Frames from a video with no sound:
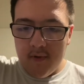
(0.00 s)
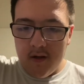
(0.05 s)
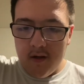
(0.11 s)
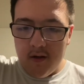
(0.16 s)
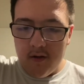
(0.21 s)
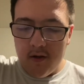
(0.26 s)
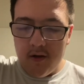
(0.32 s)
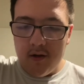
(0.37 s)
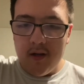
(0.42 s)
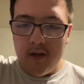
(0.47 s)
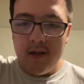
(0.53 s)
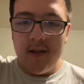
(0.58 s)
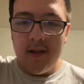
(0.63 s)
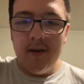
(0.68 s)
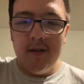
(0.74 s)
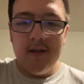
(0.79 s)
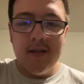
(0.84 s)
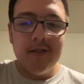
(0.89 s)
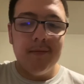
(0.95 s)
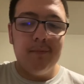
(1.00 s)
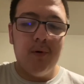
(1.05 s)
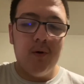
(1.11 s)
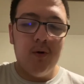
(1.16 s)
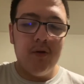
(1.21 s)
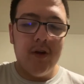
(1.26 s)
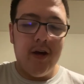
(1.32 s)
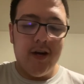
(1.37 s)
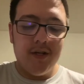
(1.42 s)
little a little less
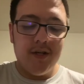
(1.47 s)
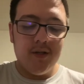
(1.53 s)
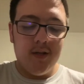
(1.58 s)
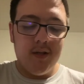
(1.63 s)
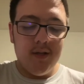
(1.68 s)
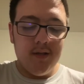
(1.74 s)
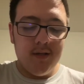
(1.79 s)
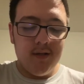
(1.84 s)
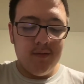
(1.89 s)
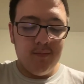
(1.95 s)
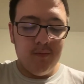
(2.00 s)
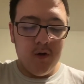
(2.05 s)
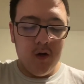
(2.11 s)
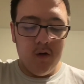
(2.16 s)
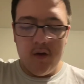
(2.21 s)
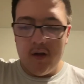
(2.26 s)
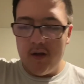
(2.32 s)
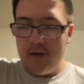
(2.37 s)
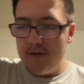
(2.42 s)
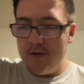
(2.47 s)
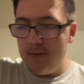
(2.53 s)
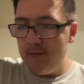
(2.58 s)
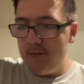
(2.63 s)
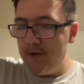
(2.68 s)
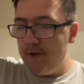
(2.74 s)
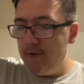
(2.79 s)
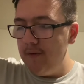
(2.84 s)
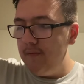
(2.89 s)
bold actually. This is more like a
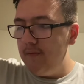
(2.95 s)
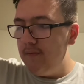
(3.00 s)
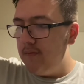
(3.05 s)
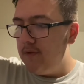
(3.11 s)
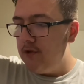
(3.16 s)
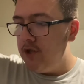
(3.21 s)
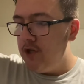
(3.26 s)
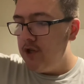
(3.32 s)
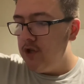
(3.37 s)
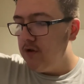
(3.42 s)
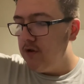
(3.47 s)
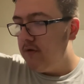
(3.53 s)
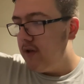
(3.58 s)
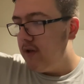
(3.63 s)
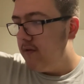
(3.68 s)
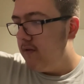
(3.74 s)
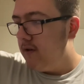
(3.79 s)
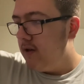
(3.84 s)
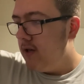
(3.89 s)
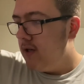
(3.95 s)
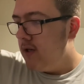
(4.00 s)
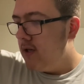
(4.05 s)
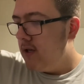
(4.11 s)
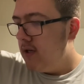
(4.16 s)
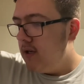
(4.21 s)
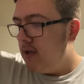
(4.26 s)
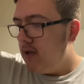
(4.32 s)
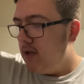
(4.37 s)
subdued ginger flavor,
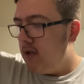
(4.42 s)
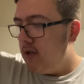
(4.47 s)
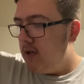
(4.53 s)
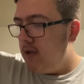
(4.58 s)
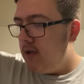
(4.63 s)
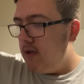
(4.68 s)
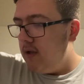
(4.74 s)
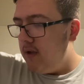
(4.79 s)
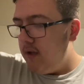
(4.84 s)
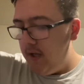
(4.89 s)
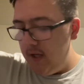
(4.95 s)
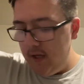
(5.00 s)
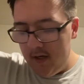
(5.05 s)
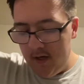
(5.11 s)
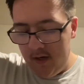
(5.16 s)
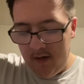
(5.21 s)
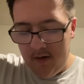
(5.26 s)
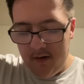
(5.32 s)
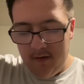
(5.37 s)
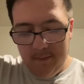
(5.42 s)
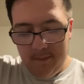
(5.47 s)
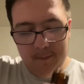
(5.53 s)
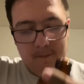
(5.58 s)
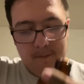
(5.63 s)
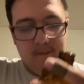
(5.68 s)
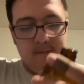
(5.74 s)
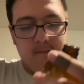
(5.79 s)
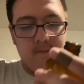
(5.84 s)
and
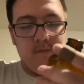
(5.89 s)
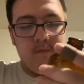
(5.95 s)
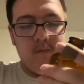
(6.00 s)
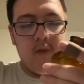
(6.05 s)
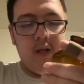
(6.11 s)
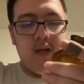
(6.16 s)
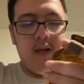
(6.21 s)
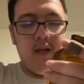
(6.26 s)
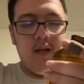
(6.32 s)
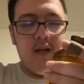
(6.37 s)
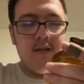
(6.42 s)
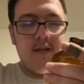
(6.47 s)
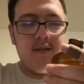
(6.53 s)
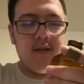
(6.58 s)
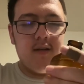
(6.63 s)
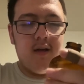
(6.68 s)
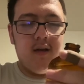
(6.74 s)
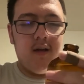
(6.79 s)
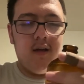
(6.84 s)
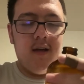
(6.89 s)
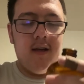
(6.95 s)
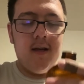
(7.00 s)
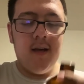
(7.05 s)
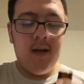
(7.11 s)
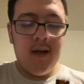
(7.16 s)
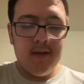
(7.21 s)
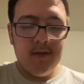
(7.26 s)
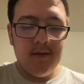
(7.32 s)
it's uh it
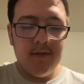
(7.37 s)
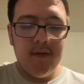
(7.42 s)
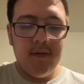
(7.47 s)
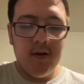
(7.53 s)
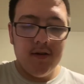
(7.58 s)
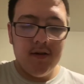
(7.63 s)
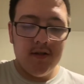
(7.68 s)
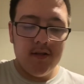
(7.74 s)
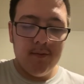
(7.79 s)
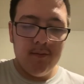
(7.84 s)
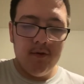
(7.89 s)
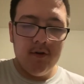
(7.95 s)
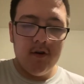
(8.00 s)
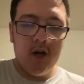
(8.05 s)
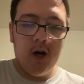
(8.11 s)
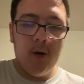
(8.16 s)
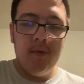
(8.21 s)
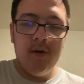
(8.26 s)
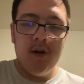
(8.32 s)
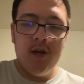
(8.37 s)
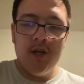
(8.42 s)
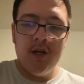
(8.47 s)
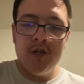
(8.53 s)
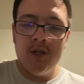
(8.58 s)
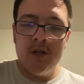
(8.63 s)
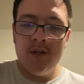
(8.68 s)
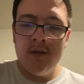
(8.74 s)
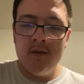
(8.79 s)
has a very similar
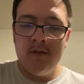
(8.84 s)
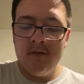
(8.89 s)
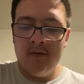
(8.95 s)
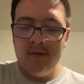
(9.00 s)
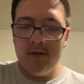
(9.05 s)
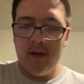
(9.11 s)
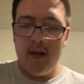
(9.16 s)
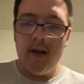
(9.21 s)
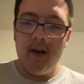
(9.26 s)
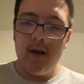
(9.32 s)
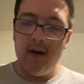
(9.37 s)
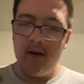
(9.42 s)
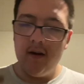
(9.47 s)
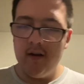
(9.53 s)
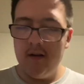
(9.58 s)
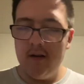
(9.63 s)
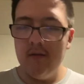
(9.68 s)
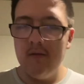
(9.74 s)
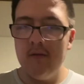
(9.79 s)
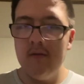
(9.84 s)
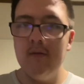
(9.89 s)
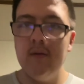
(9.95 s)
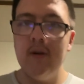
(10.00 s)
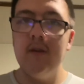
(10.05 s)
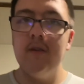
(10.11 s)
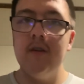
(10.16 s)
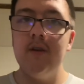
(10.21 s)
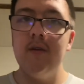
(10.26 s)
carbonation like uh do
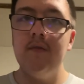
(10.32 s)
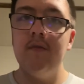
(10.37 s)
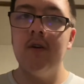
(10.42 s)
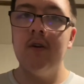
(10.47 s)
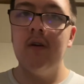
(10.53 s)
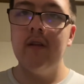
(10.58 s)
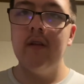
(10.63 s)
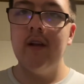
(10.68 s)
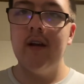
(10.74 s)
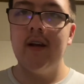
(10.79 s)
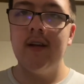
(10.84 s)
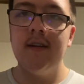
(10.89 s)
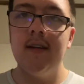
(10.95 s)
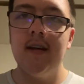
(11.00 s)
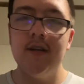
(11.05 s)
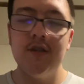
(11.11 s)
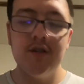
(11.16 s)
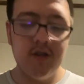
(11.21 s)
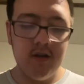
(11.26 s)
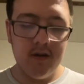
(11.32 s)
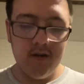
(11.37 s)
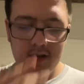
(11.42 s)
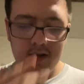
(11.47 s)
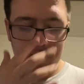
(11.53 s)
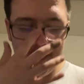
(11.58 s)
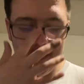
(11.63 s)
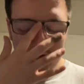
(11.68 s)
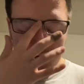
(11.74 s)
you, do you even call that like a texture? I
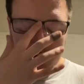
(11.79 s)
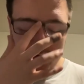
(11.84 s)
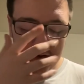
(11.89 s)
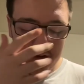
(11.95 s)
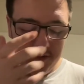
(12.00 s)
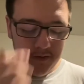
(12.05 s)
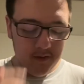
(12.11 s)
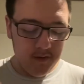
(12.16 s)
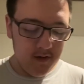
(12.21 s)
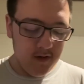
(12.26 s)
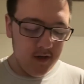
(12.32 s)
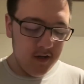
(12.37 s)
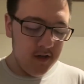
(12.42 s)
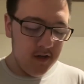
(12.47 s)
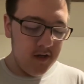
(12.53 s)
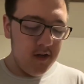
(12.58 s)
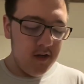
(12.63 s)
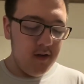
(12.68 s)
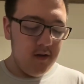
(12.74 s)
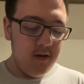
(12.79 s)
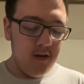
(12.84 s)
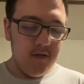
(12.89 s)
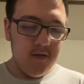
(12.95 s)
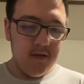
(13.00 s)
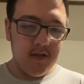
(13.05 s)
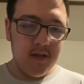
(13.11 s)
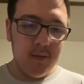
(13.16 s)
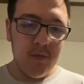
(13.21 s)
don't even know.
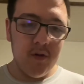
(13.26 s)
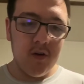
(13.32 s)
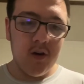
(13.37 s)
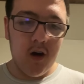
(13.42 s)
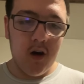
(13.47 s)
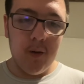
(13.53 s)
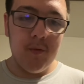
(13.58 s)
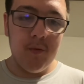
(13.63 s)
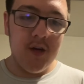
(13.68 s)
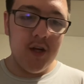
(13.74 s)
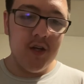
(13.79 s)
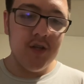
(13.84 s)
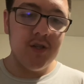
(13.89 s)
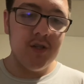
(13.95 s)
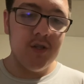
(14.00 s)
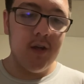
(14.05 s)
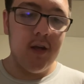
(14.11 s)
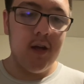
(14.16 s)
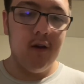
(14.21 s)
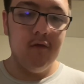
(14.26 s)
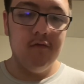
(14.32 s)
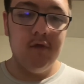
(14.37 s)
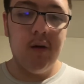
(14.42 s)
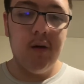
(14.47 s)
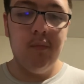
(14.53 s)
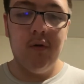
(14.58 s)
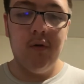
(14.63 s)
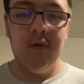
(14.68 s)
Similar carbonation to like a
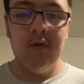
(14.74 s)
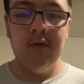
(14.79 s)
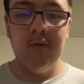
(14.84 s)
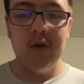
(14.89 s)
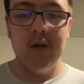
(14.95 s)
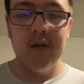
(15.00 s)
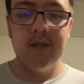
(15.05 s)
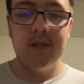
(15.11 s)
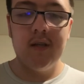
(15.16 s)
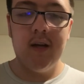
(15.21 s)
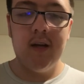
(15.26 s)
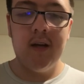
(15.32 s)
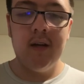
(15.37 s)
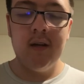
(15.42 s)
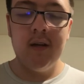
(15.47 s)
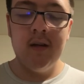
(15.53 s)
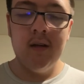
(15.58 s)
Red Bull, where it's like